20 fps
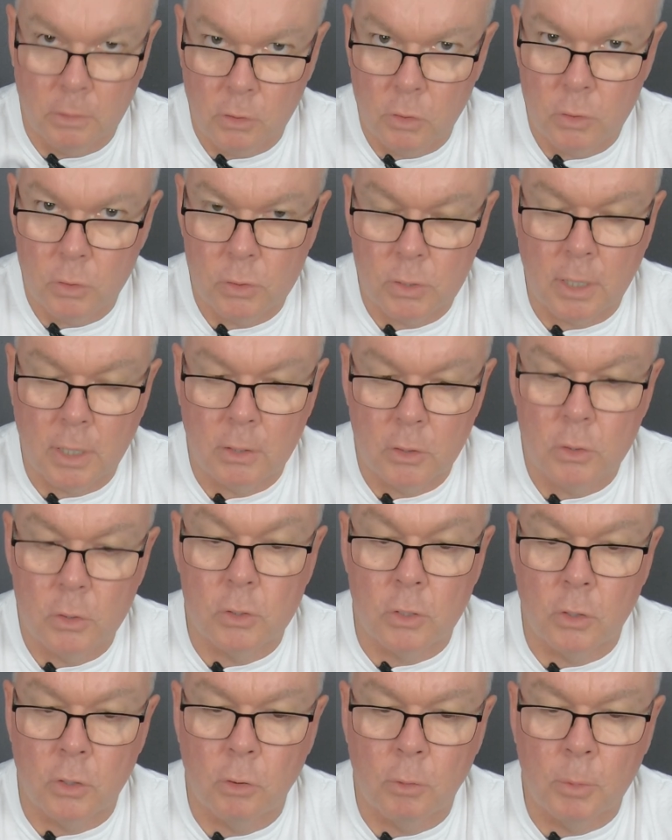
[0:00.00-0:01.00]
use
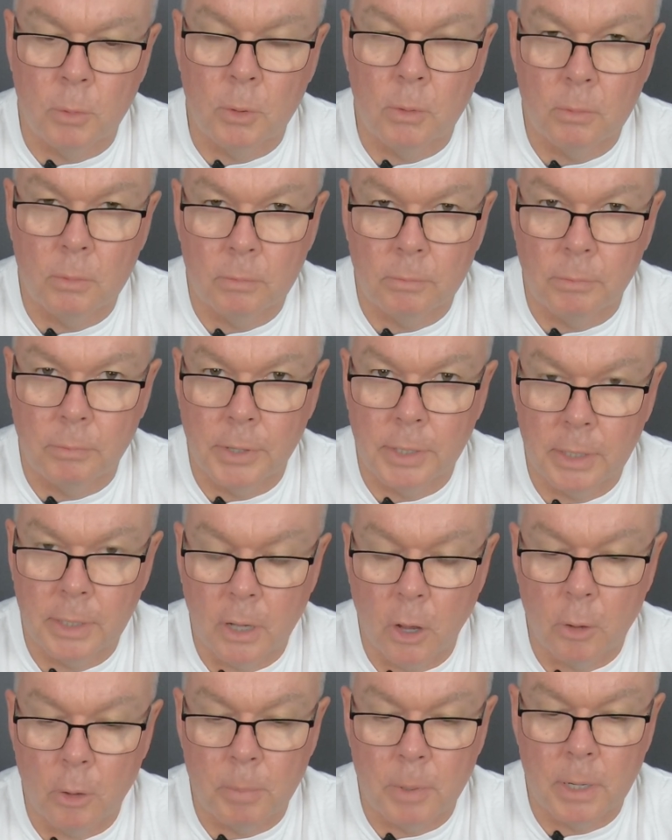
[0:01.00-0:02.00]
a normal ring
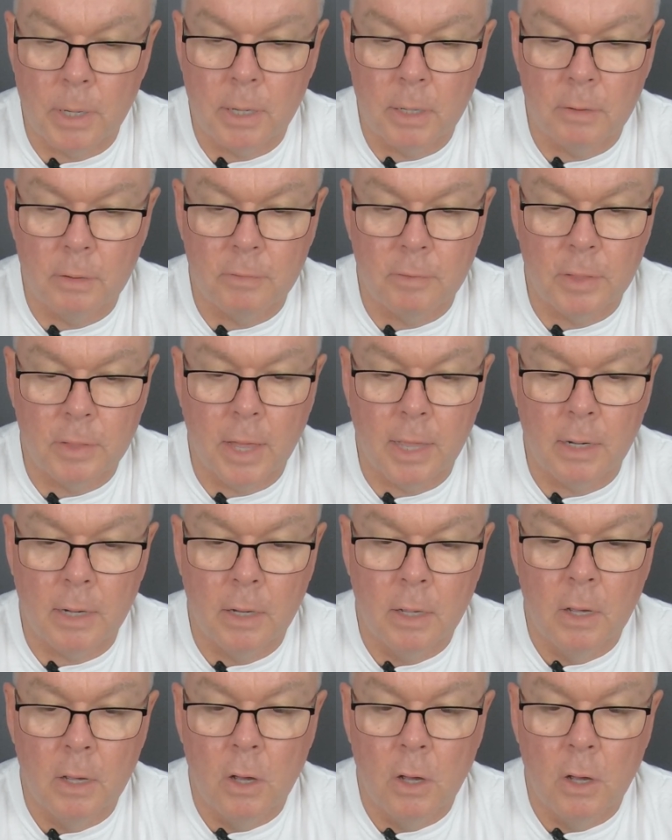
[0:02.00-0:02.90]
open ender for that,